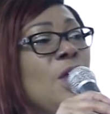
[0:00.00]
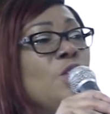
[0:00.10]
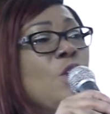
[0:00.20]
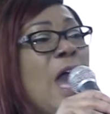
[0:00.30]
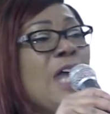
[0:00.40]

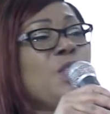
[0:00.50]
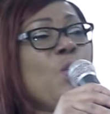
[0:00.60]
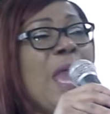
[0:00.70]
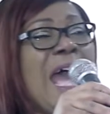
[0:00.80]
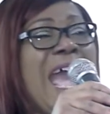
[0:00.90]
So as
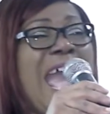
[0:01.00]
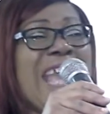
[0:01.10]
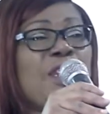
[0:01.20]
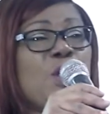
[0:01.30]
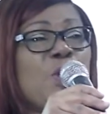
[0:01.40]
we are
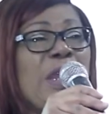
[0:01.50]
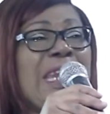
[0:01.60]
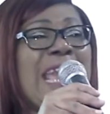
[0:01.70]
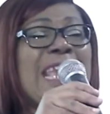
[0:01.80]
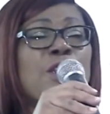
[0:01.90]

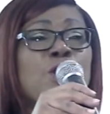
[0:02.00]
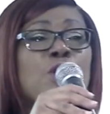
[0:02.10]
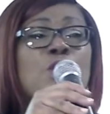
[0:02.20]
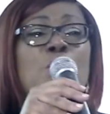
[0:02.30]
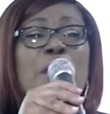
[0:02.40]
entering
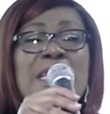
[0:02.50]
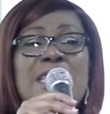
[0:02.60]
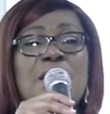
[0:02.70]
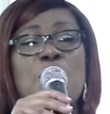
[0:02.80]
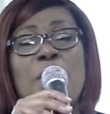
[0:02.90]
into
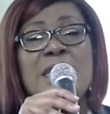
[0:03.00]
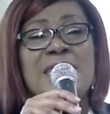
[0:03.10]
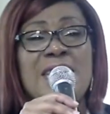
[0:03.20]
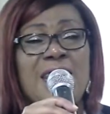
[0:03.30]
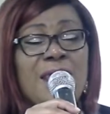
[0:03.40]

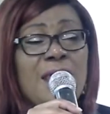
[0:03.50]
2020,